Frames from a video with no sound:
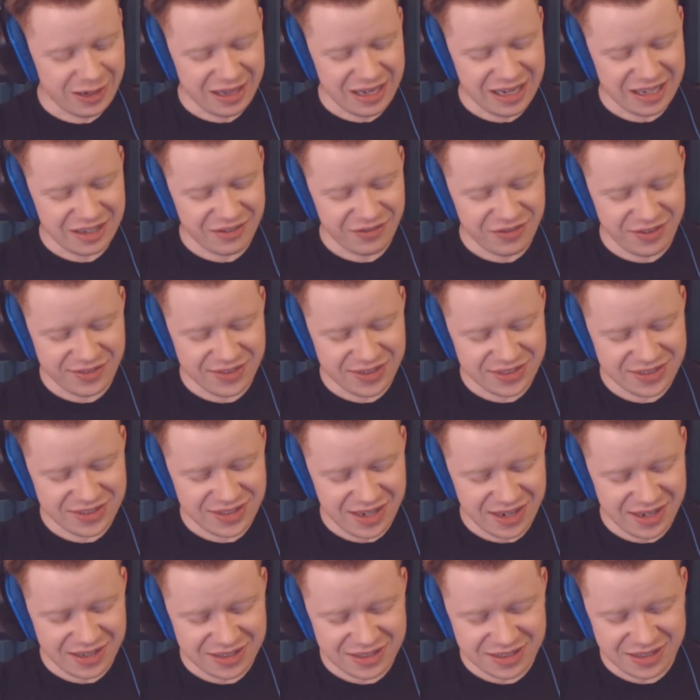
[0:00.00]
We're the last 50
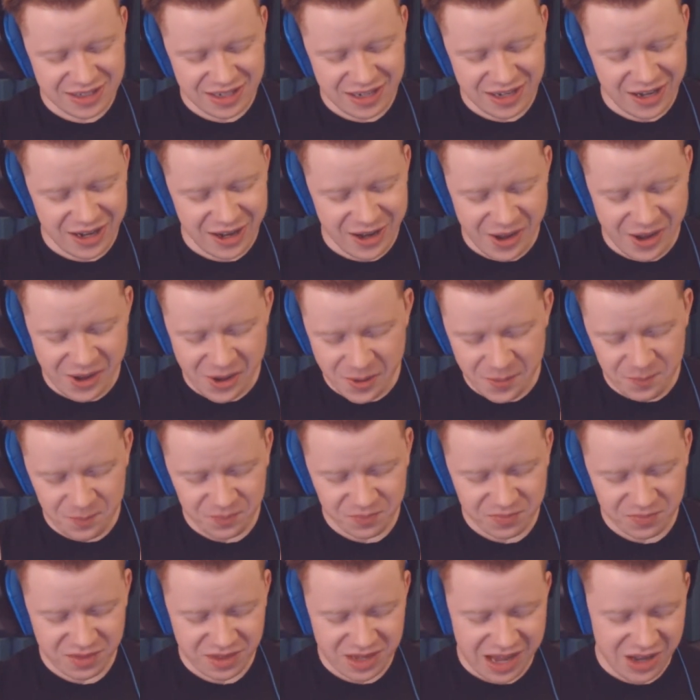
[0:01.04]
seconds. Uh,
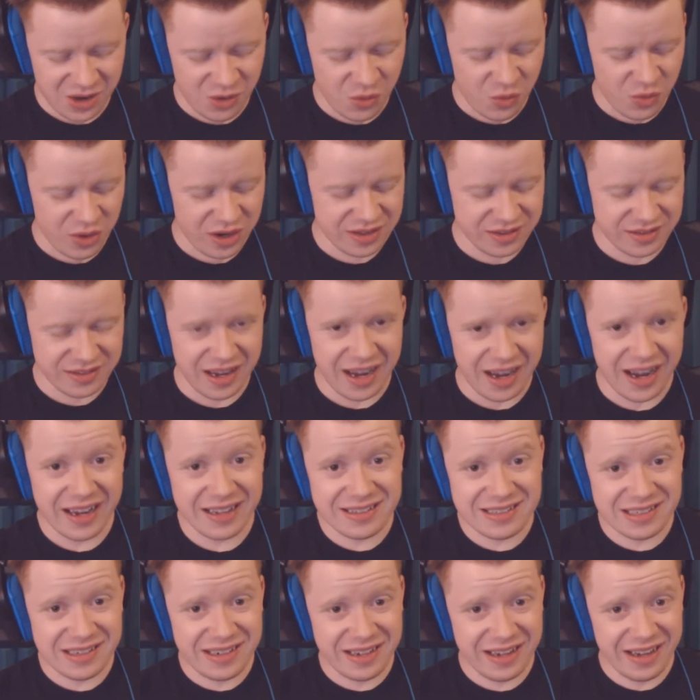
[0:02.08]
I don't want to
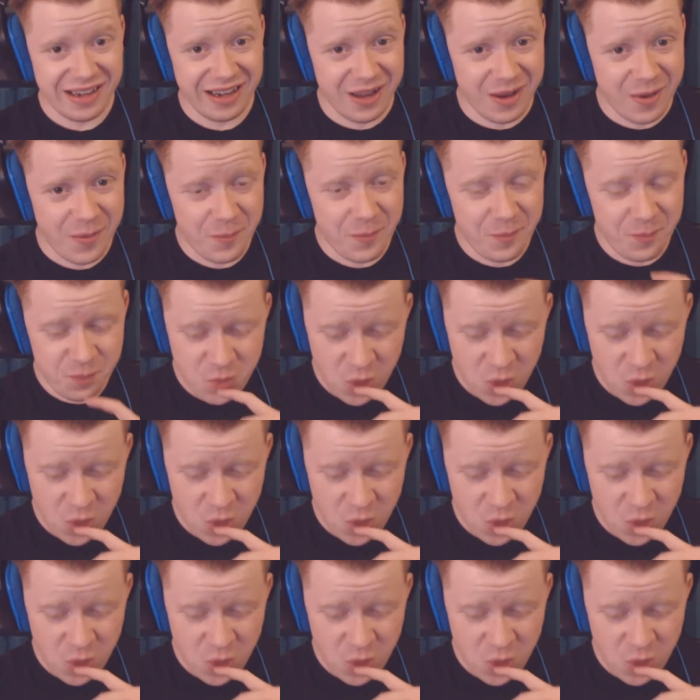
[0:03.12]
die today.